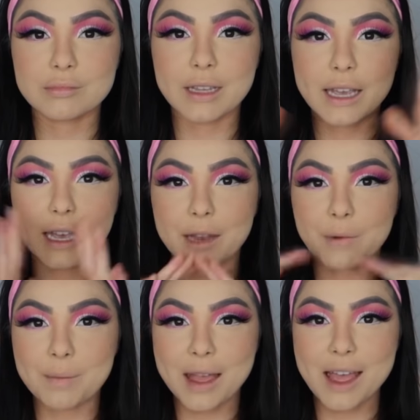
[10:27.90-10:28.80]
And
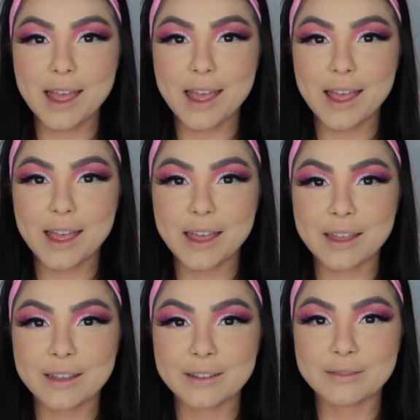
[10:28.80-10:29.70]
we're
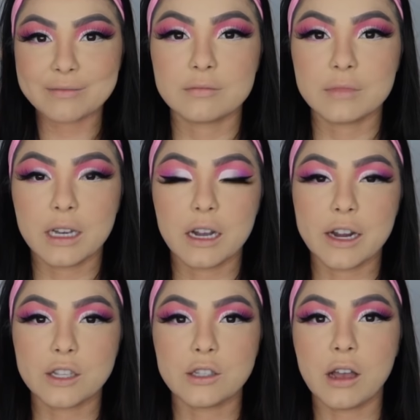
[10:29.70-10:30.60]
back.
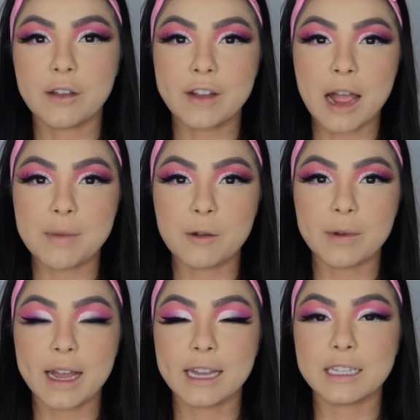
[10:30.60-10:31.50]
Alright, so off camera, I
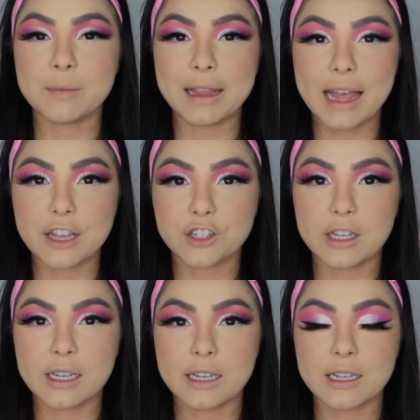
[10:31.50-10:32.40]
went ahead and did my
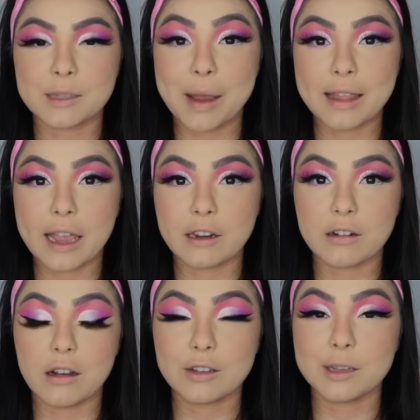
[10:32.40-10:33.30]
lashes, my liner,
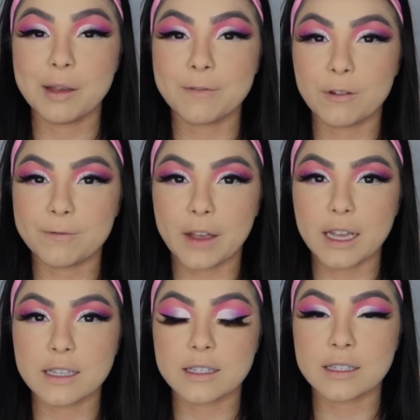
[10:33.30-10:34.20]
also my full
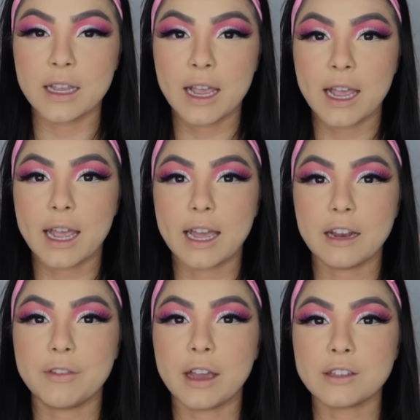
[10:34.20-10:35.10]
face. And
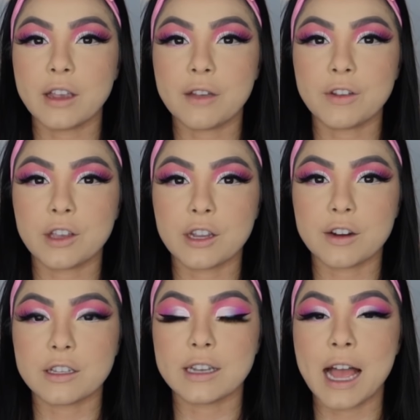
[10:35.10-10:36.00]
if you guys are ever
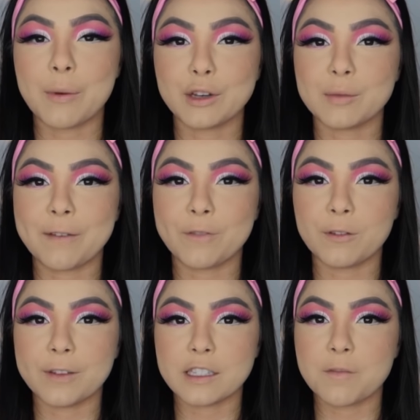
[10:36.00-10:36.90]
curious on how I do my full
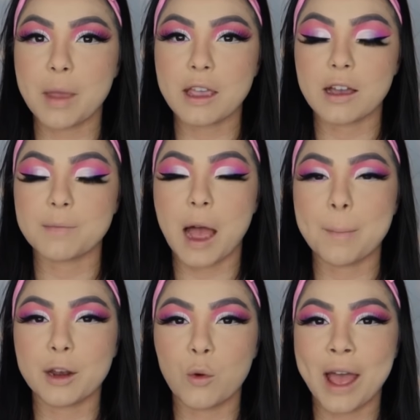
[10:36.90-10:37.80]
face of makeup, I'm
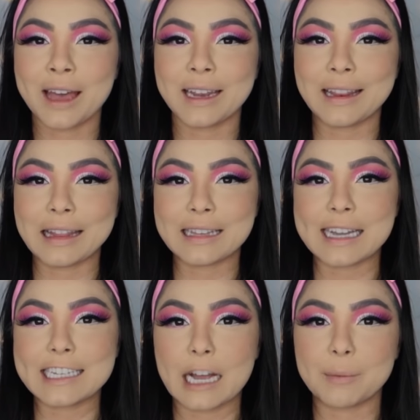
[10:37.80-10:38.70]
gonna go ahead and link
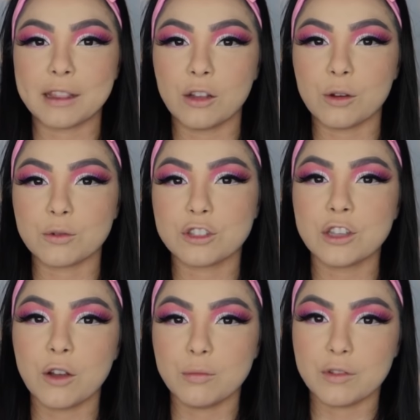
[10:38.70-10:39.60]
that down below.
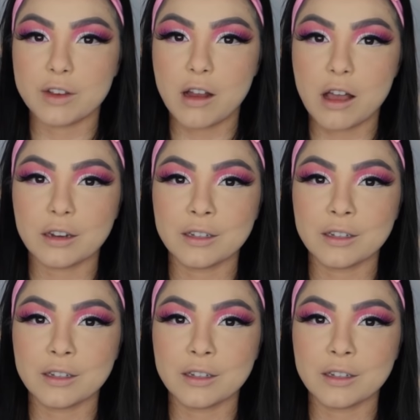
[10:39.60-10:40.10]
So, moving on.